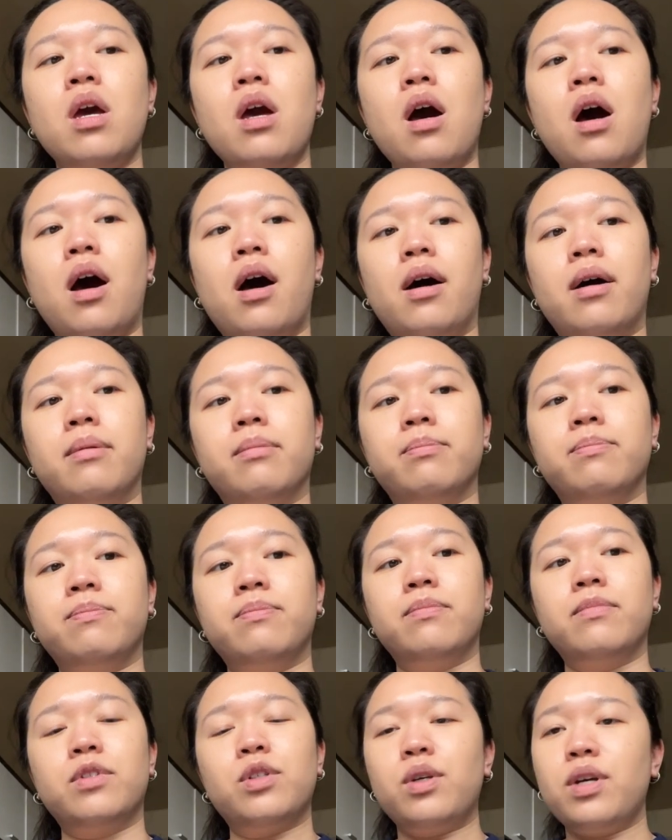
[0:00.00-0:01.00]
um,
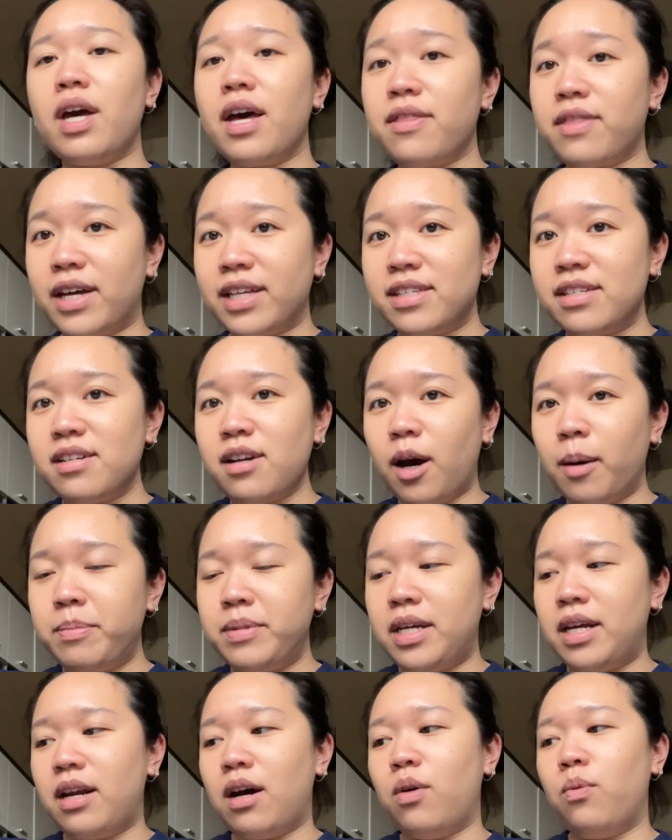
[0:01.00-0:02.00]
so yeah, that's an
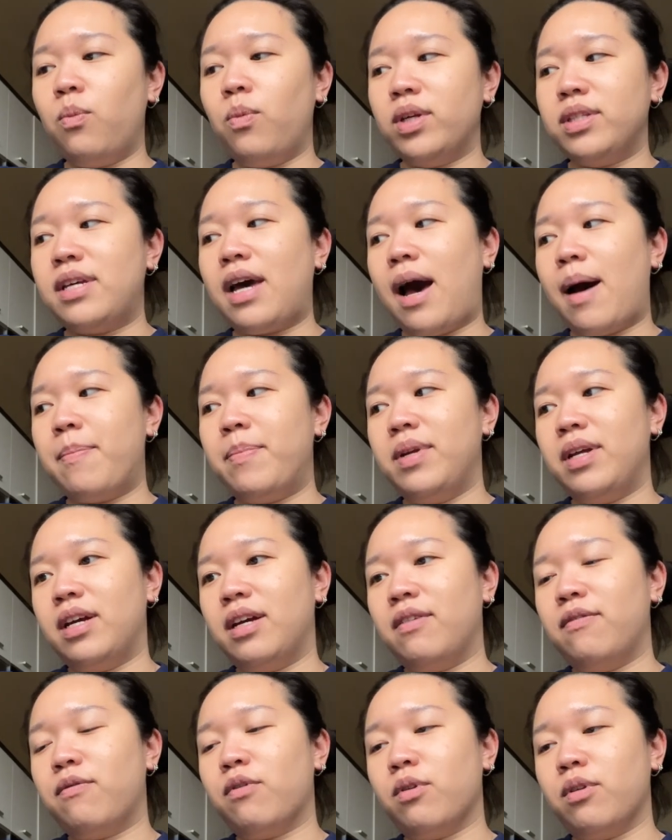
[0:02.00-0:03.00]
update on what's
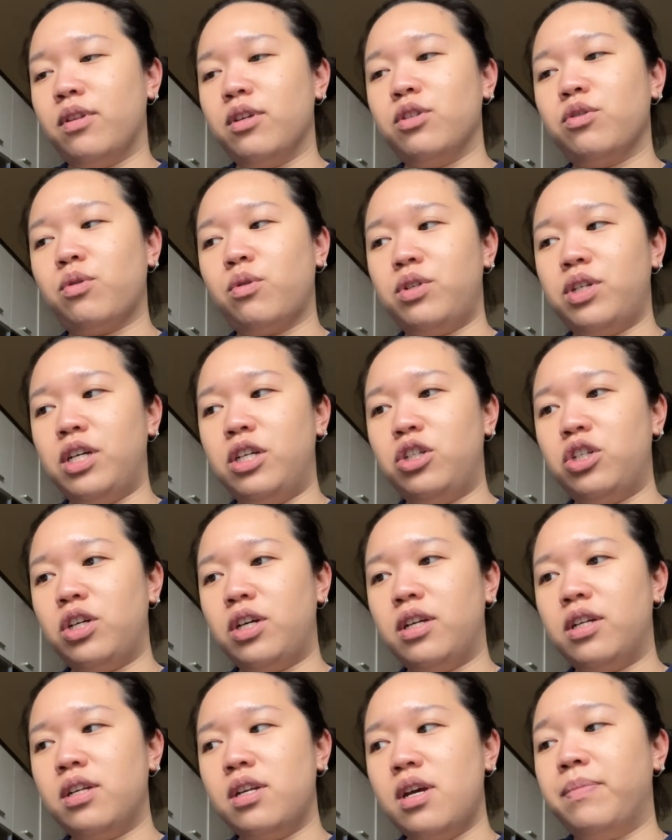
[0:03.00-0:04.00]
happening for this
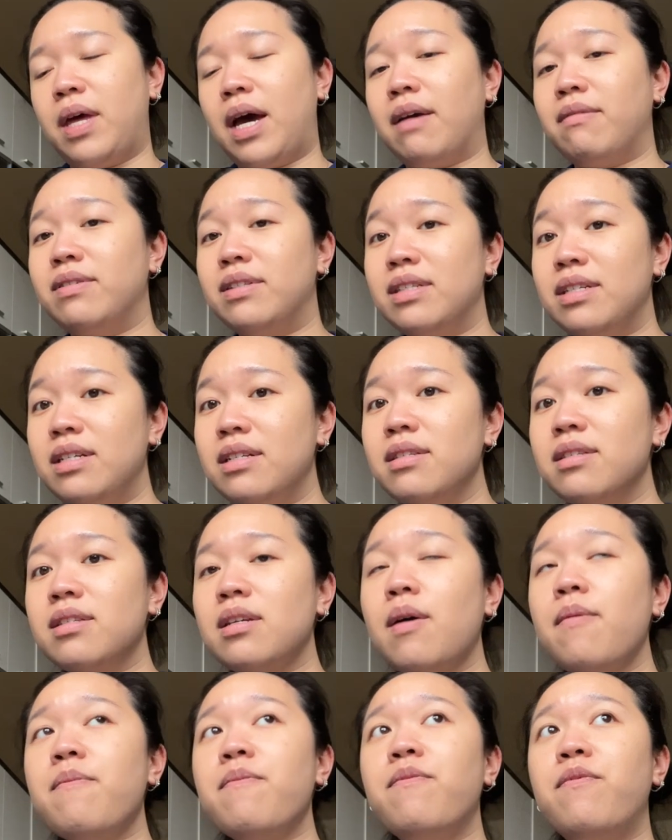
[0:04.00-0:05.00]
rotation. I've seen
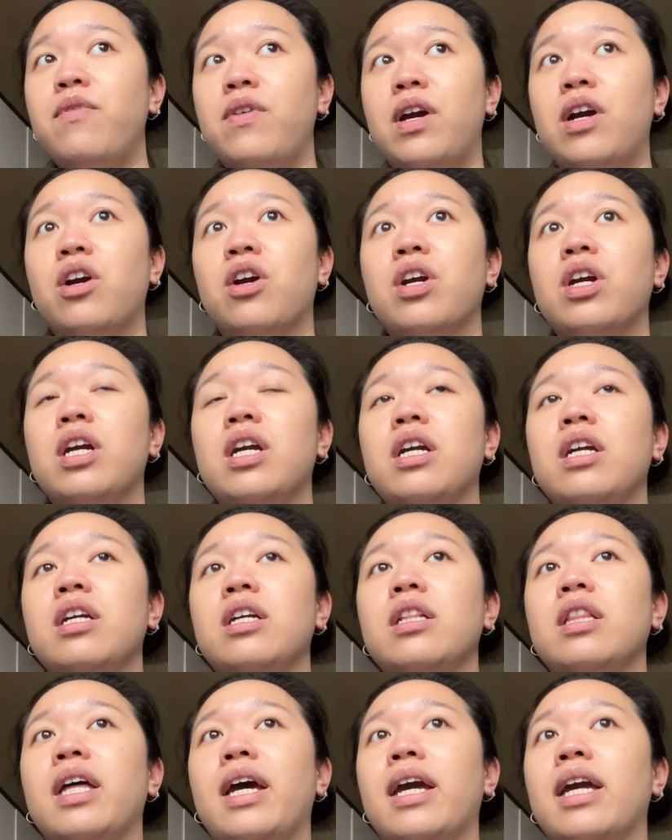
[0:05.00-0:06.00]
some
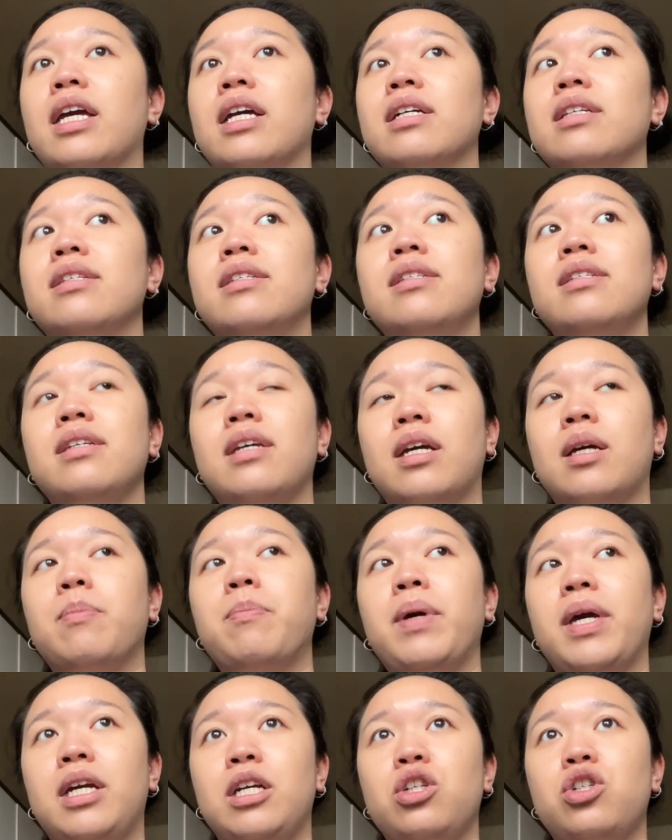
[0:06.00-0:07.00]
very like sick
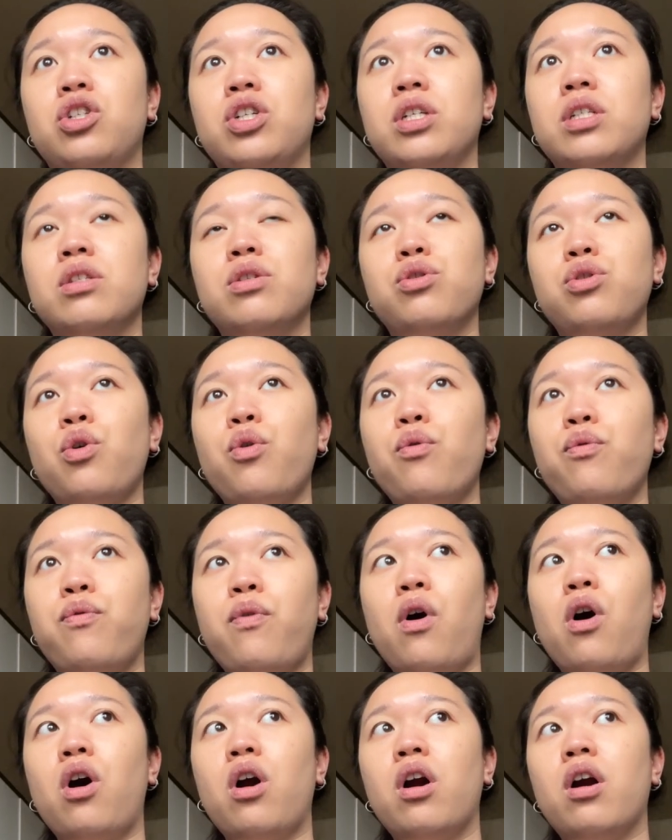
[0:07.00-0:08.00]
patients so
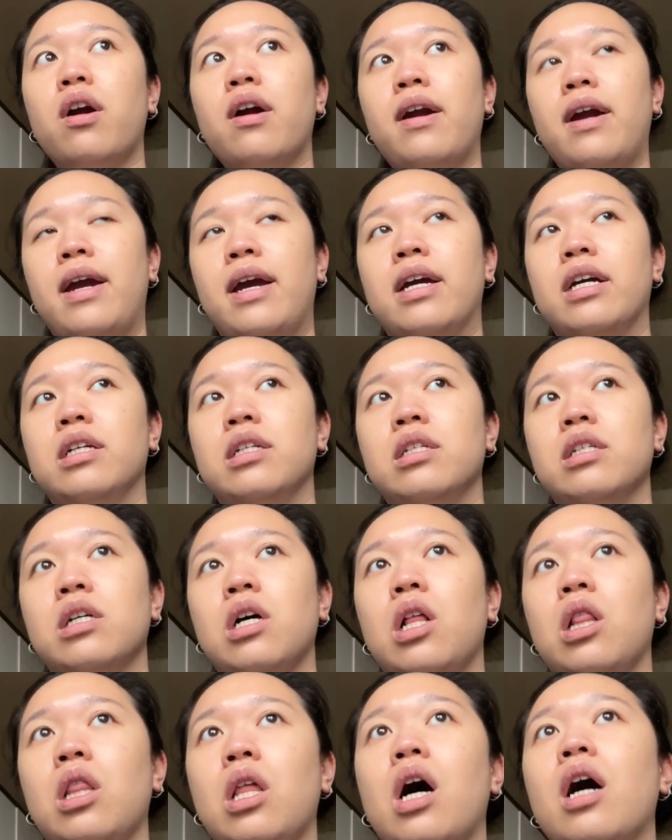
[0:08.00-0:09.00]
far and
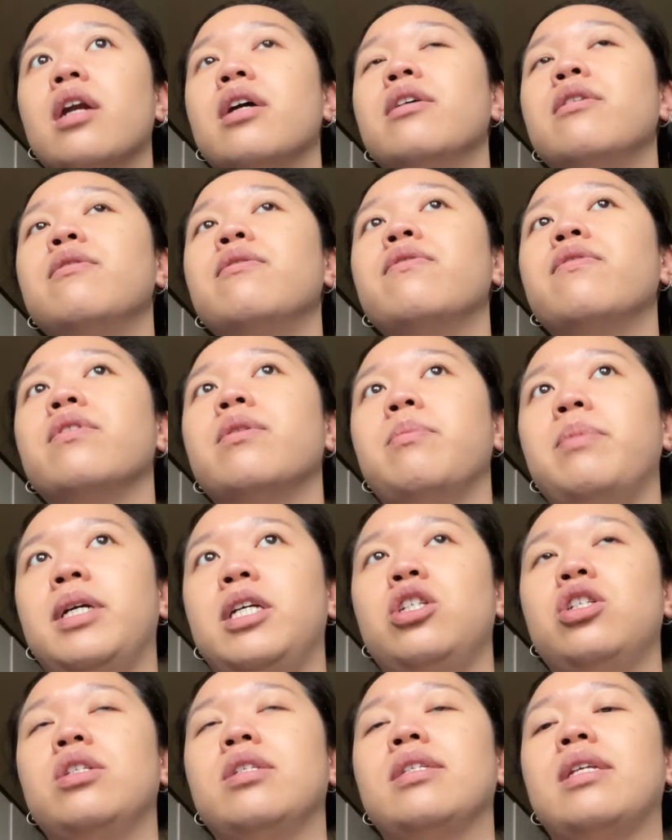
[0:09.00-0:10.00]
a lot of the
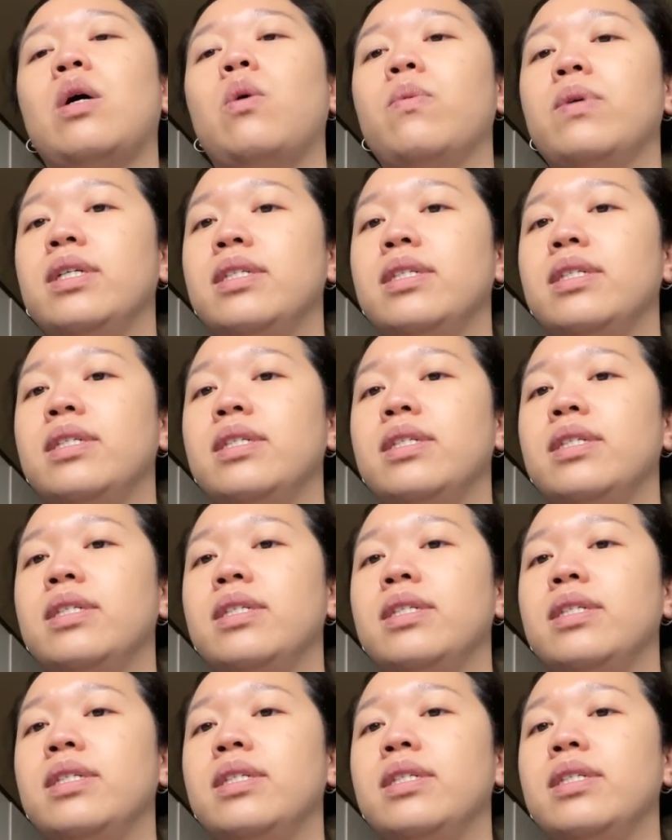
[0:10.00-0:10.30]
patients that we